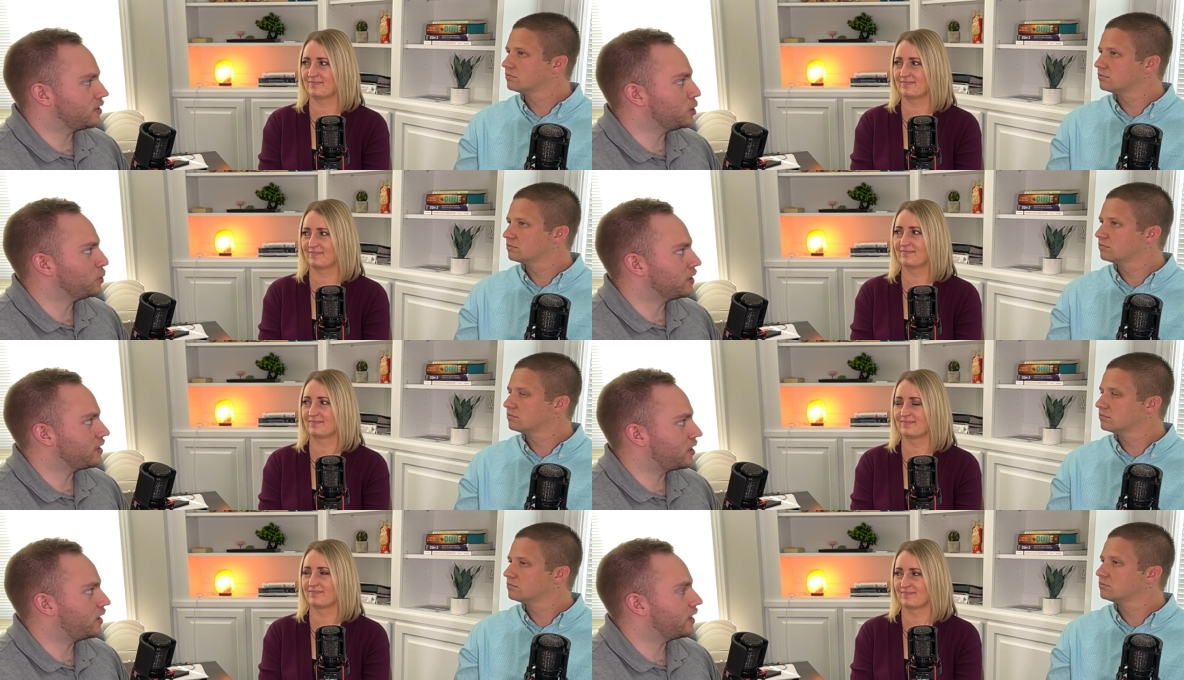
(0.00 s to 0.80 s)
Speaker 1: you as
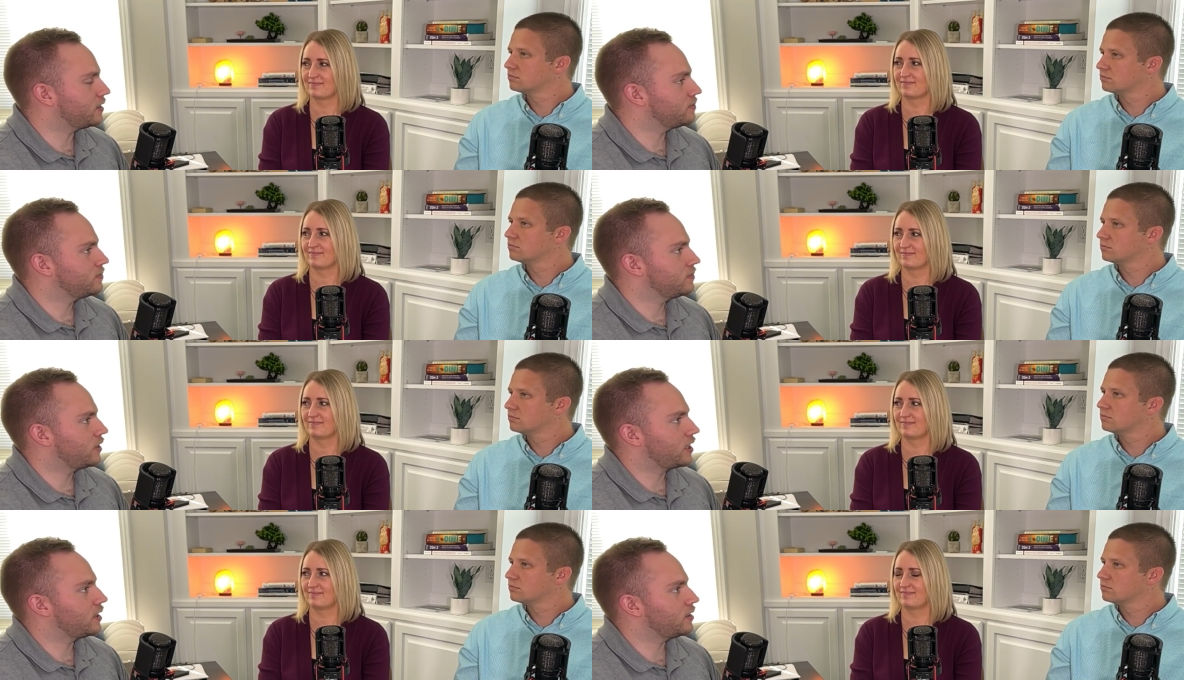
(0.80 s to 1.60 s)
the client.
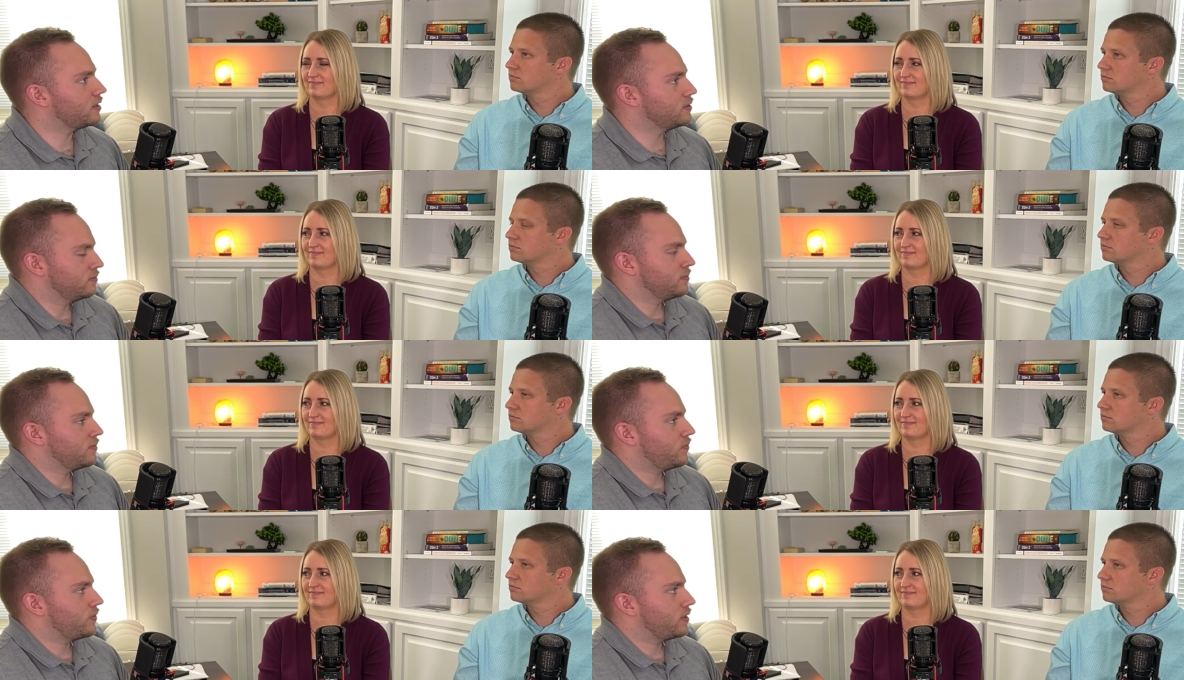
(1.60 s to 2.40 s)
Like, that,
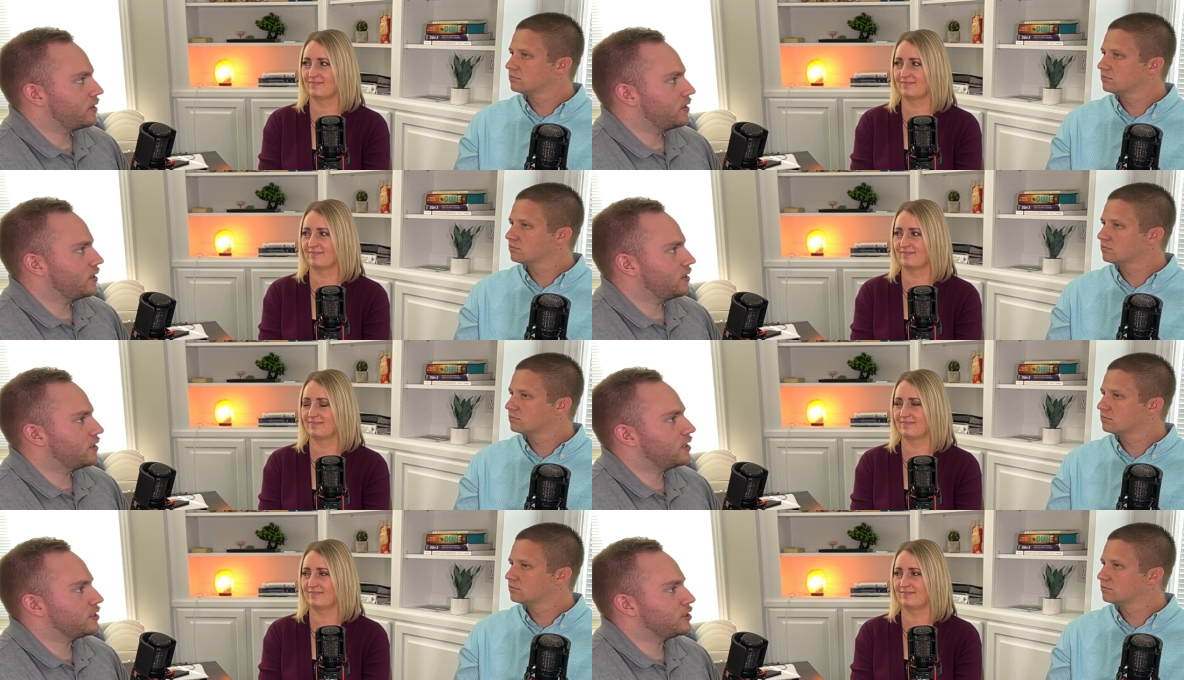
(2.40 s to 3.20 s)

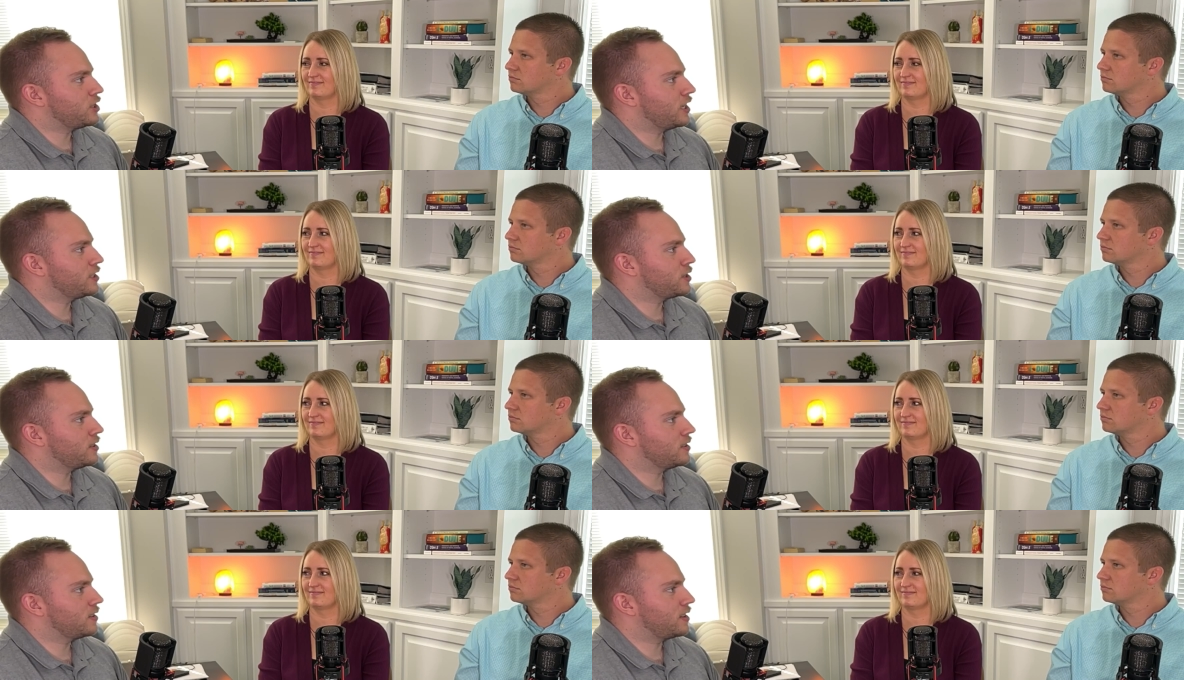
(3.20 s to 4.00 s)
it doesn't change.
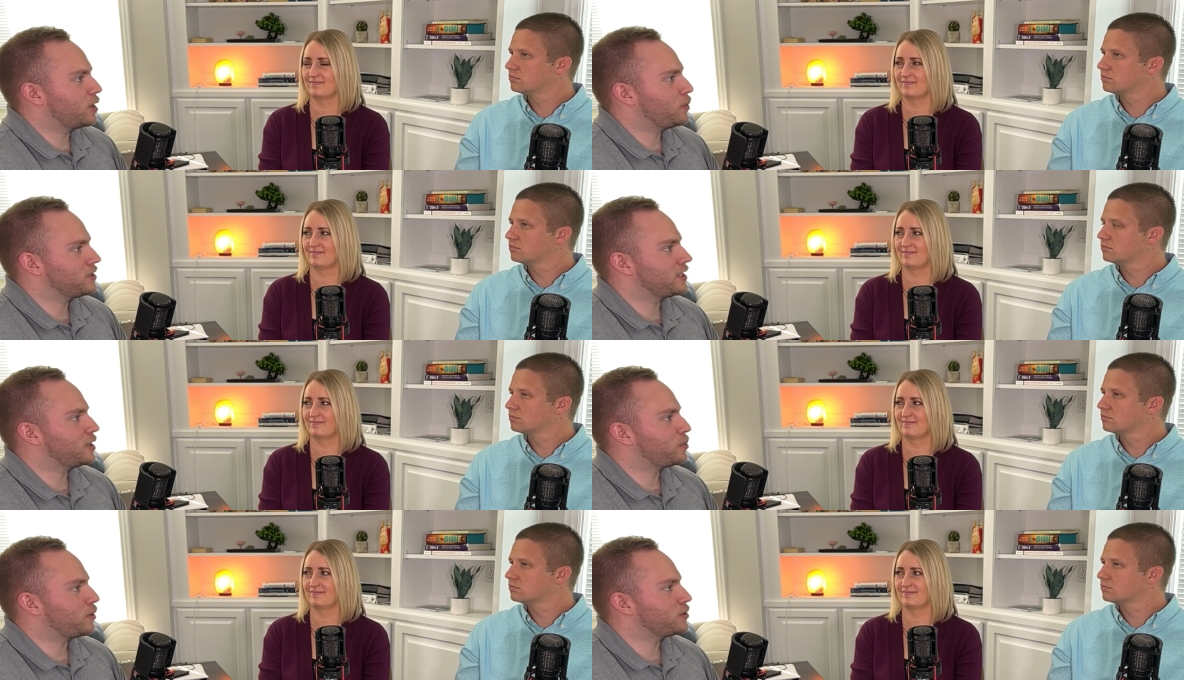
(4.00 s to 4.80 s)
The therapist is going
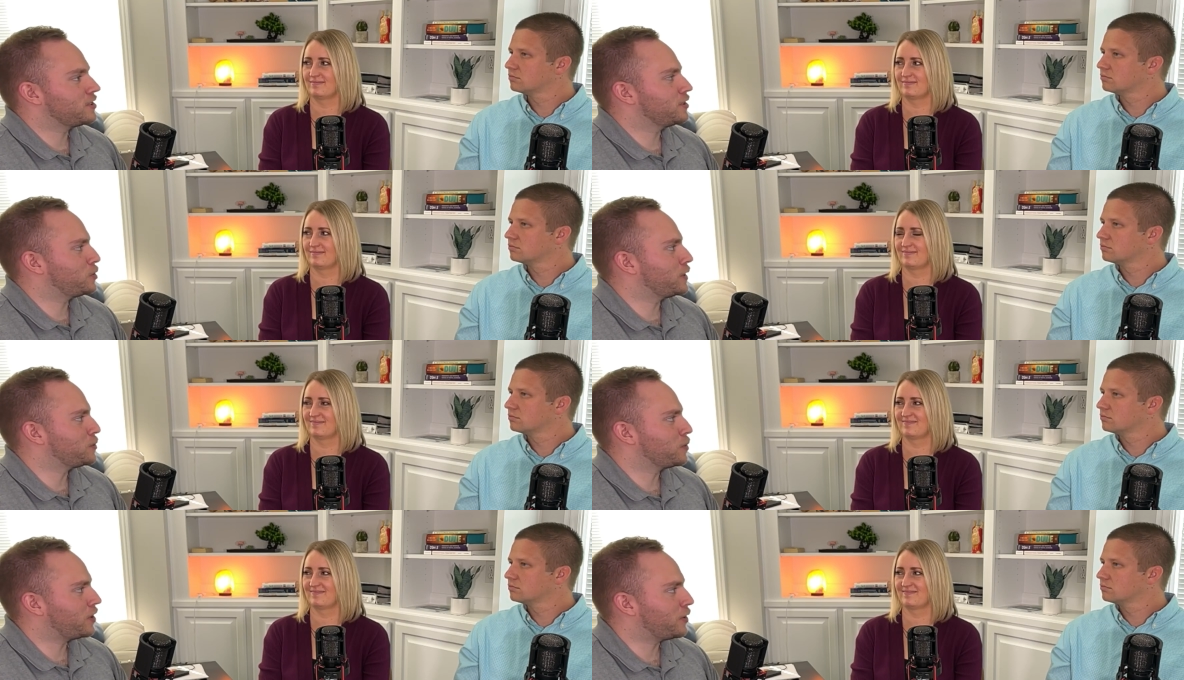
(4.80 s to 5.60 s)
to approach the
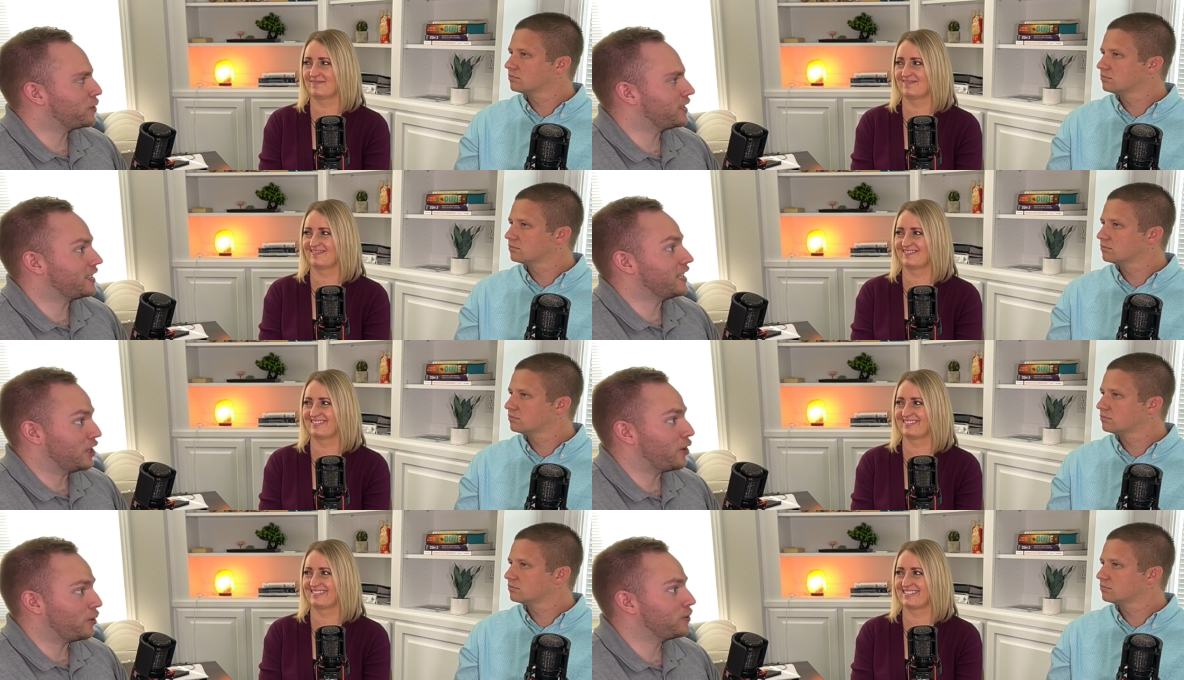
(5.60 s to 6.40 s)
situation with all that they
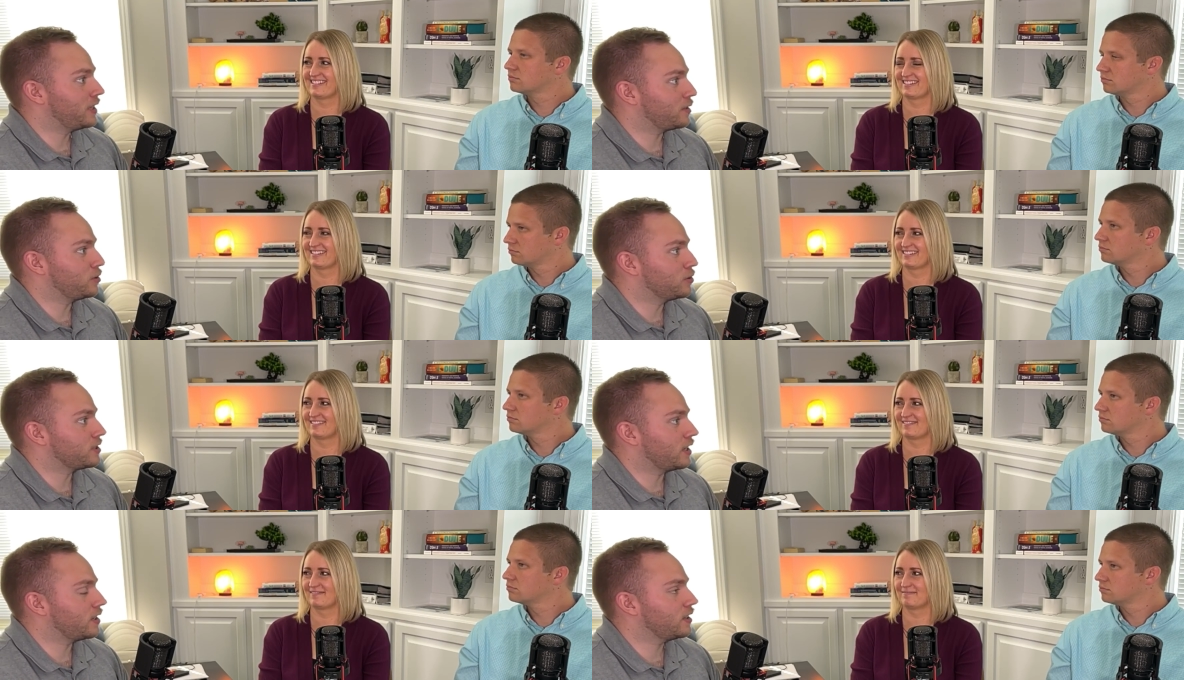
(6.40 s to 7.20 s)
know, like you were
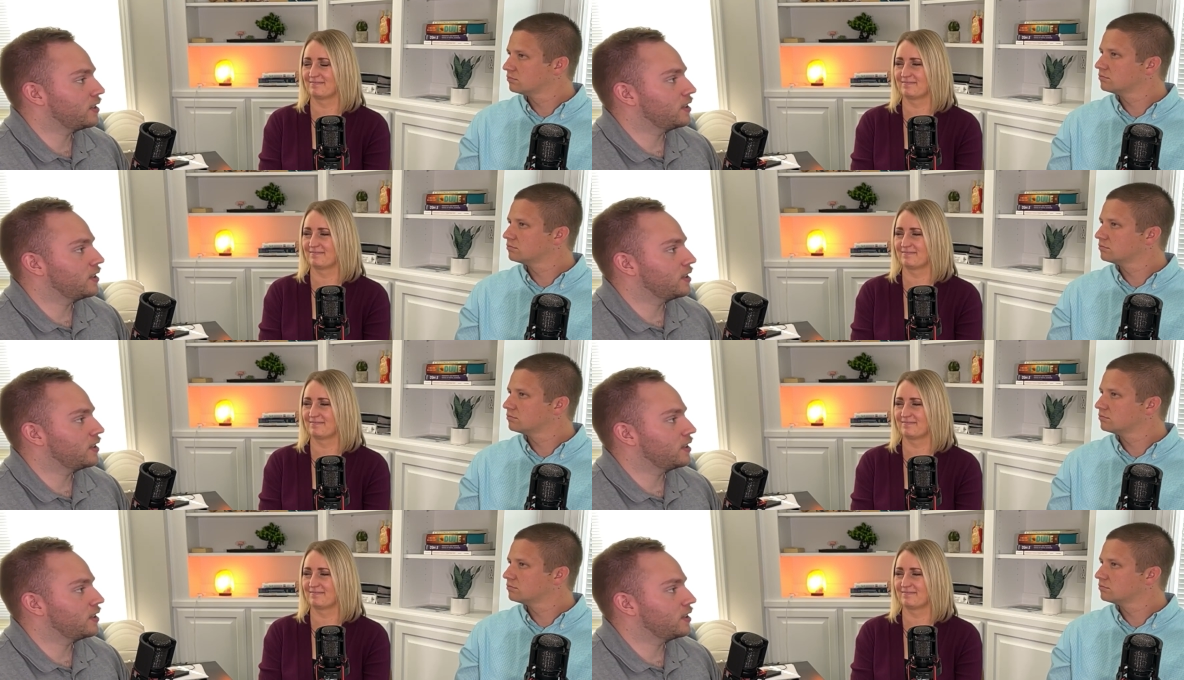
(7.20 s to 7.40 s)
saying,